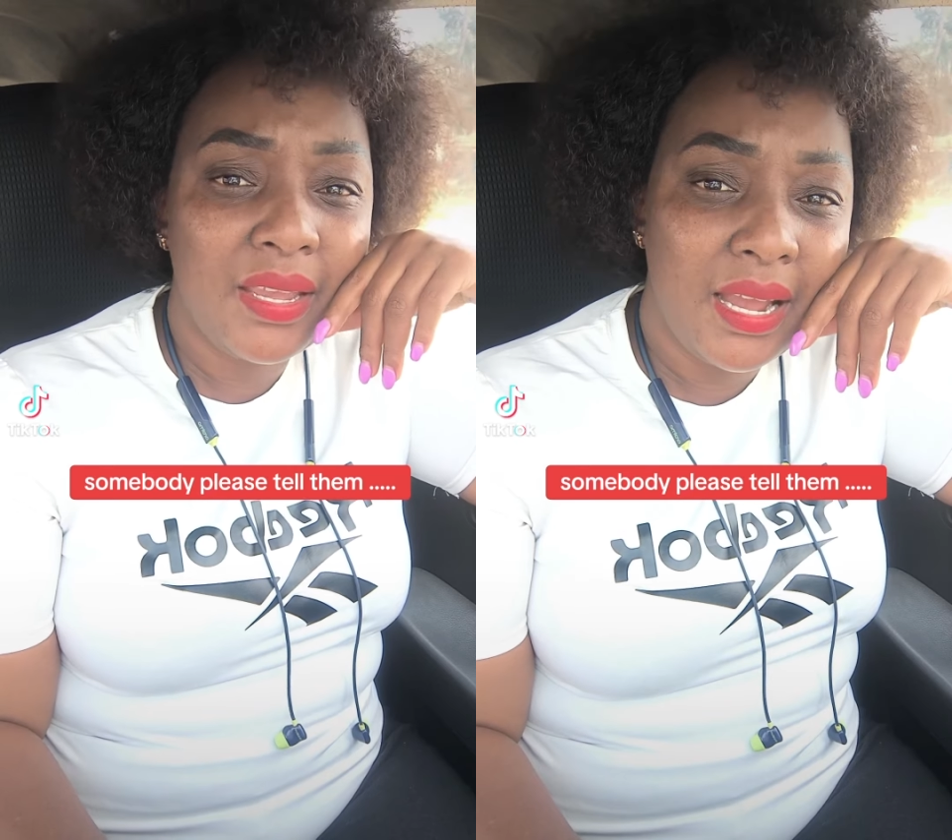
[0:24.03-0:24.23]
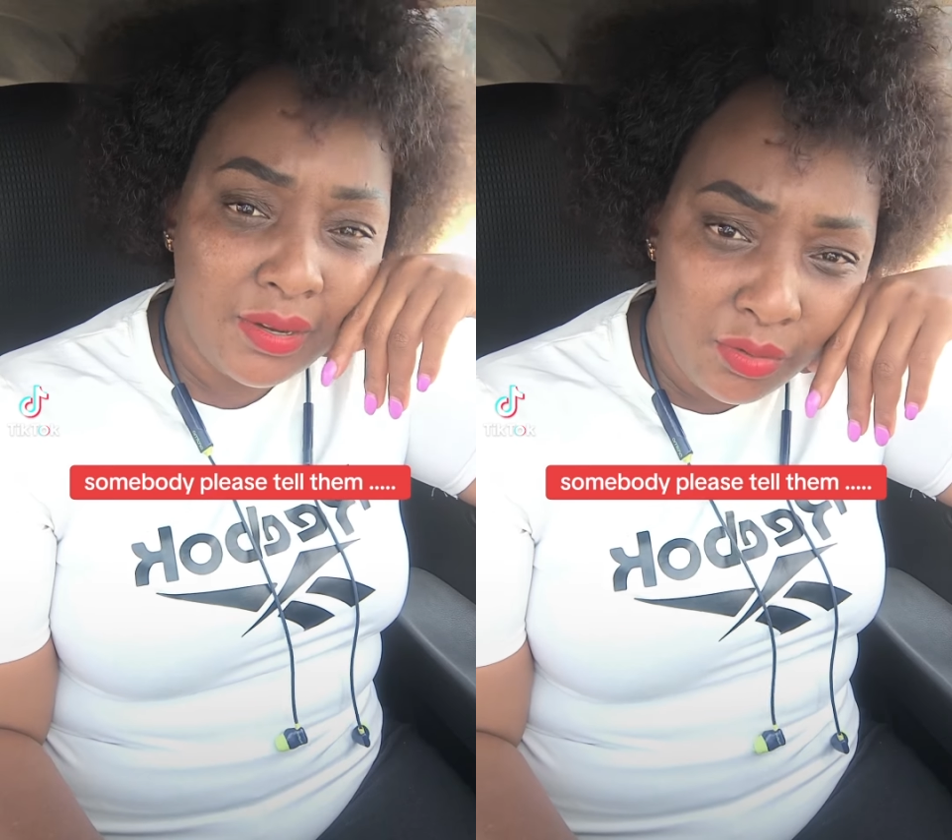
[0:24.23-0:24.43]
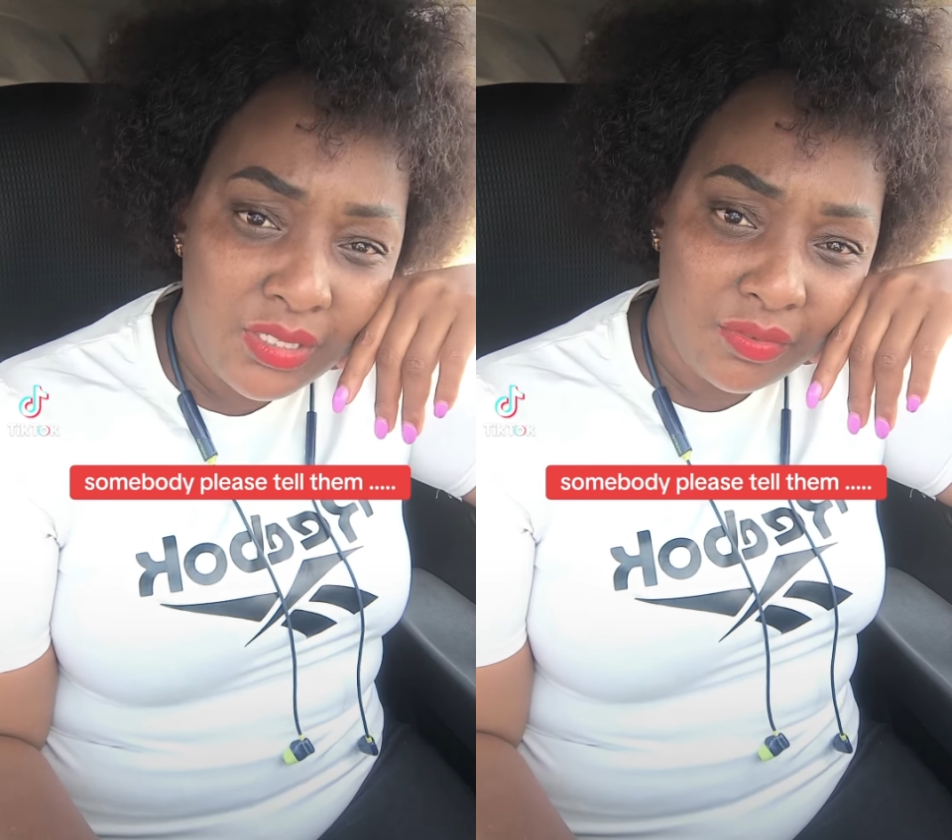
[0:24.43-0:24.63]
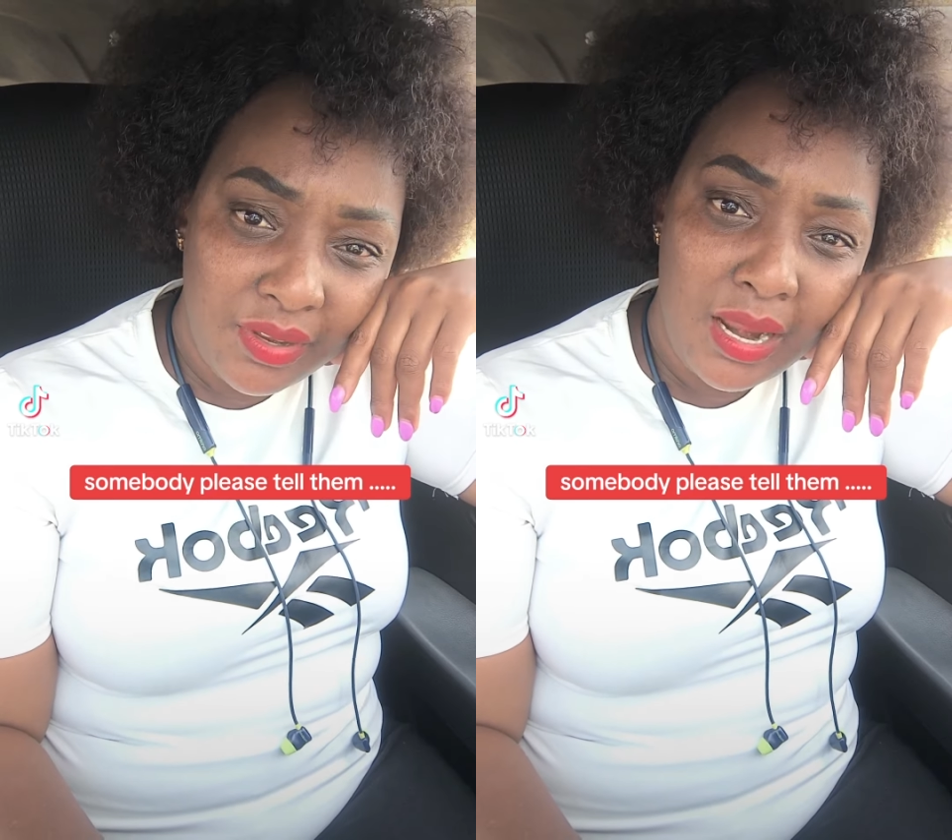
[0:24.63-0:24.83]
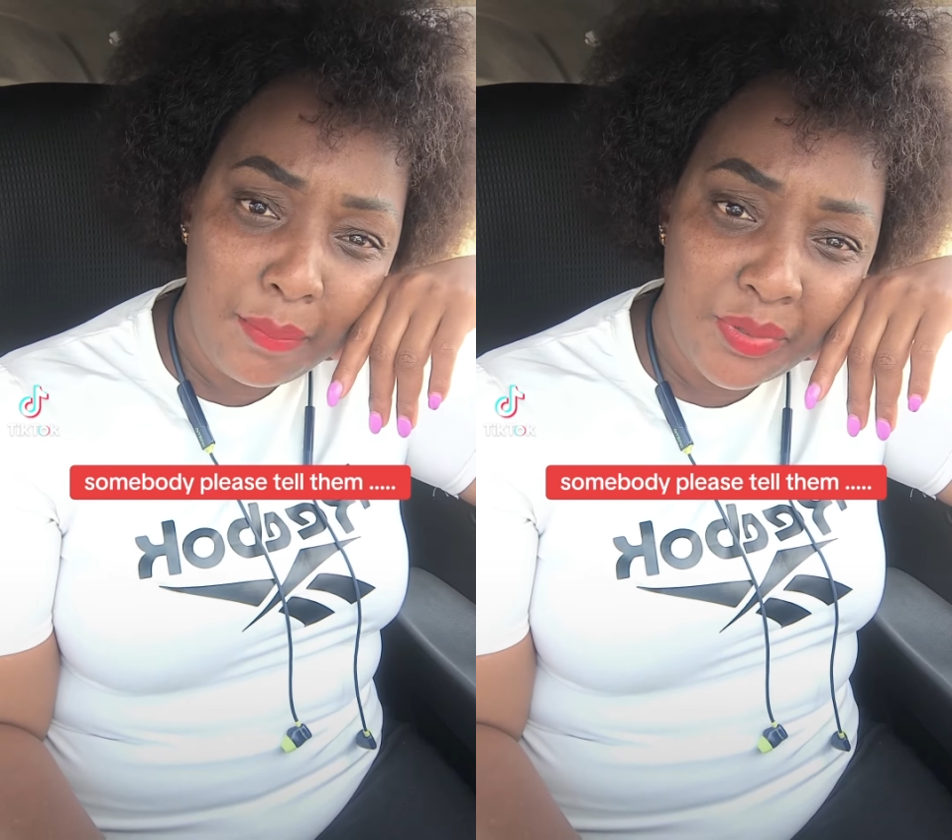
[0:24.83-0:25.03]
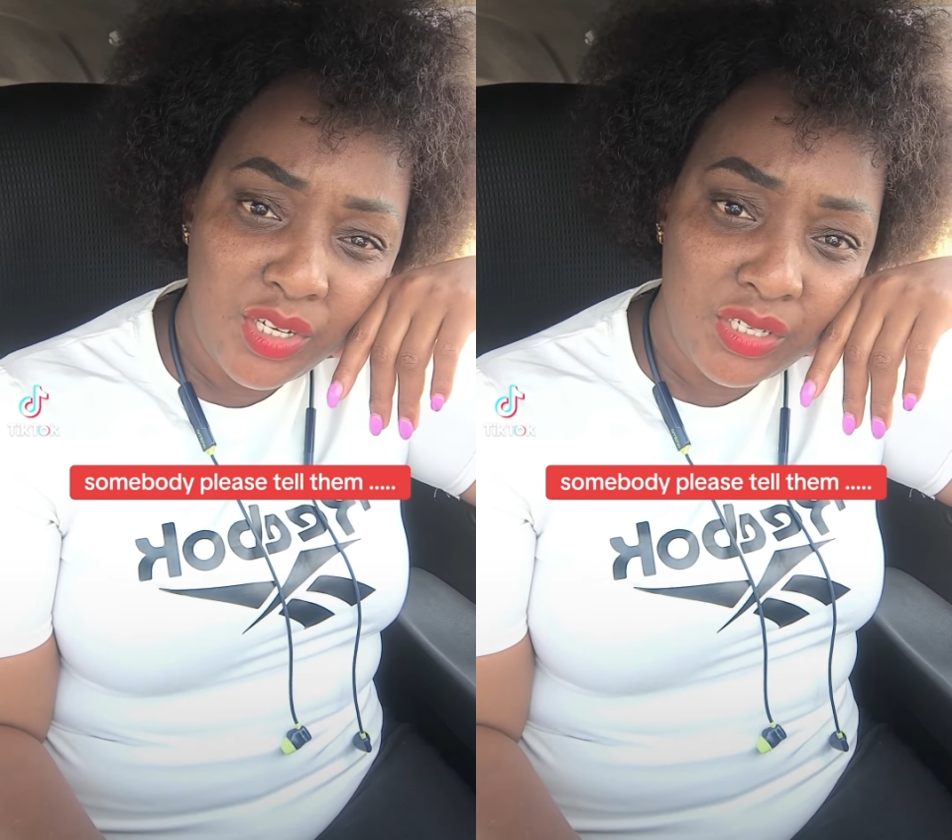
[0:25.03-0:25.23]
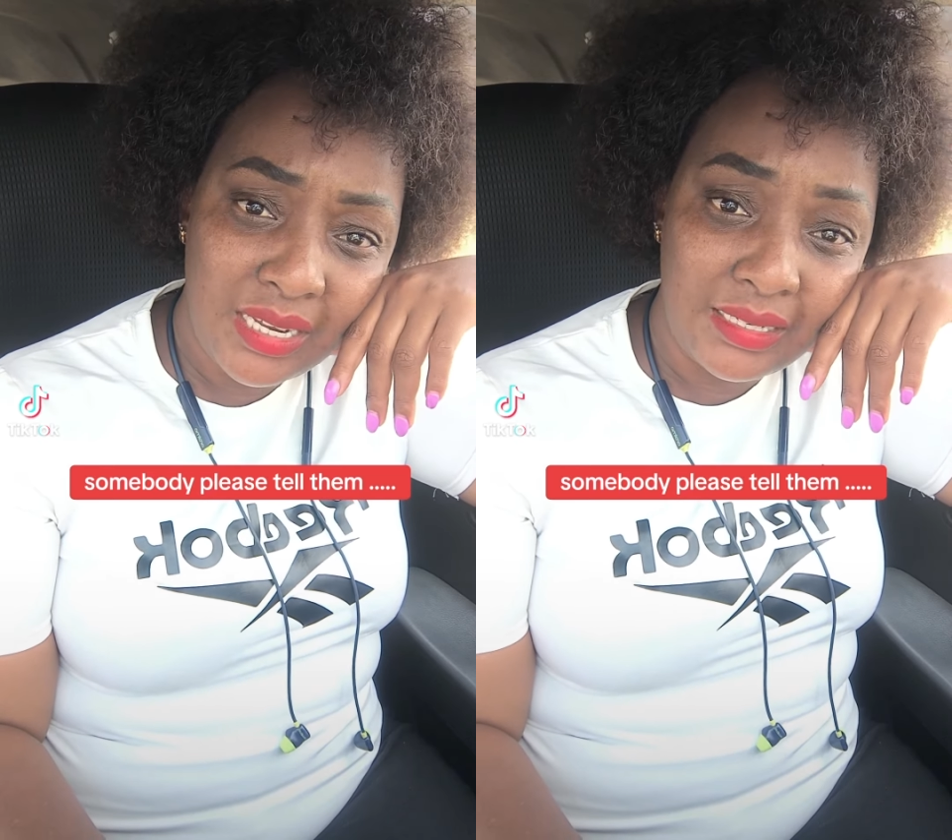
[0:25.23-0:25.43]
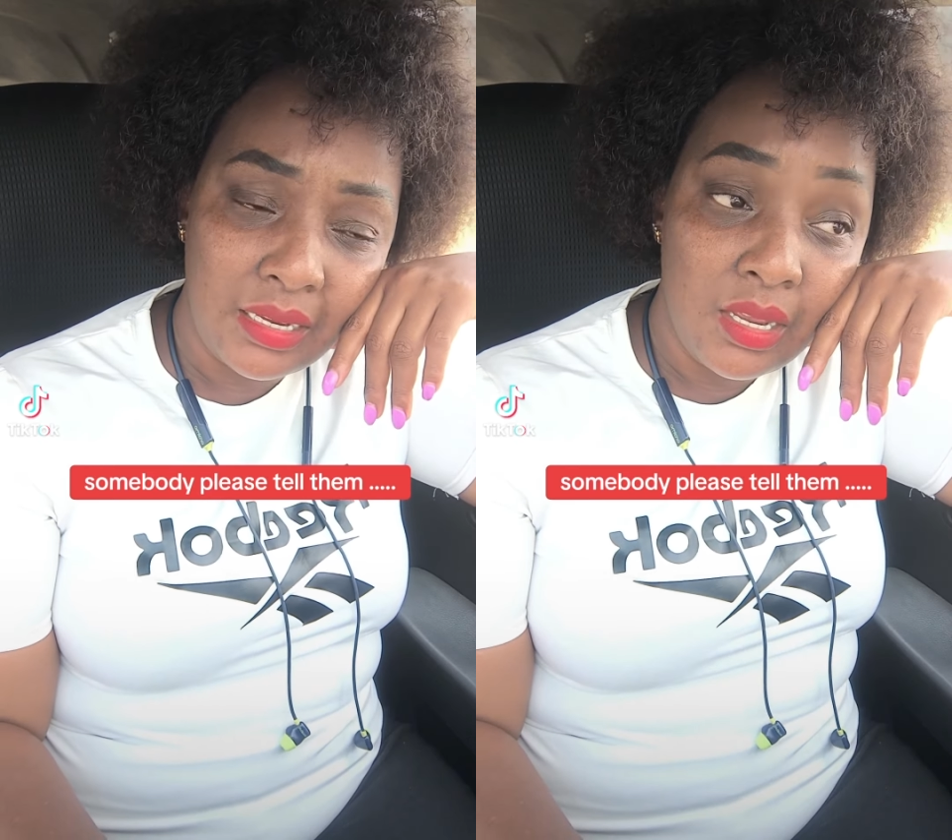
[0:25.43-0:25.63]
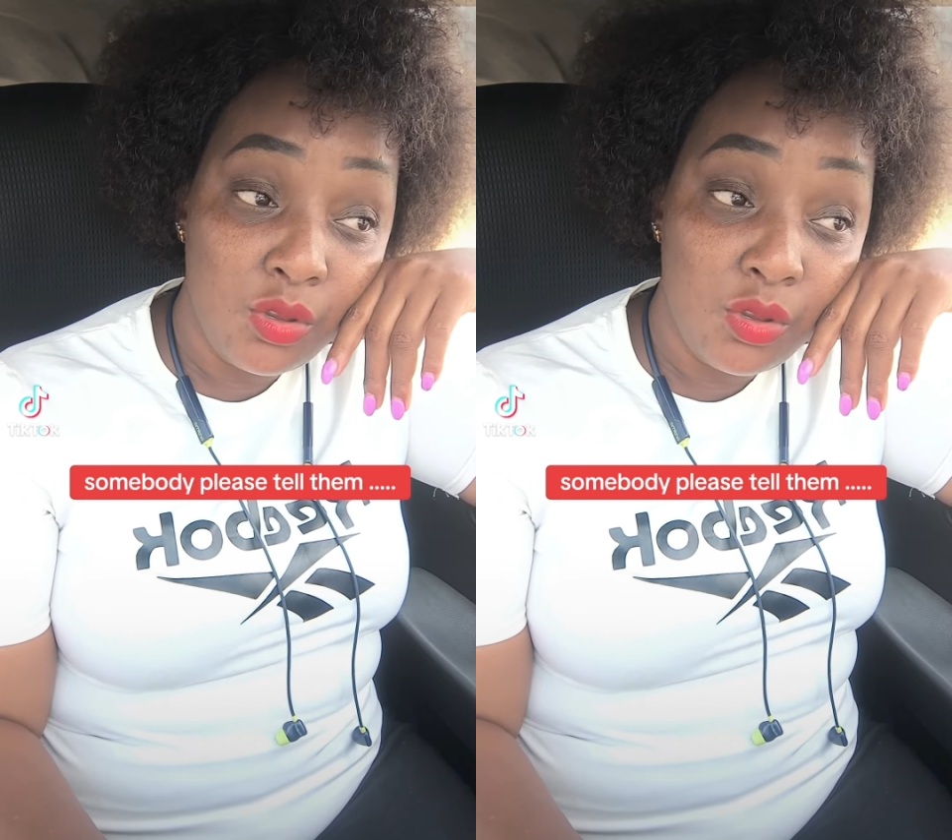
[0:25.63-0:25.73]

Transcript: cannot even appreciate.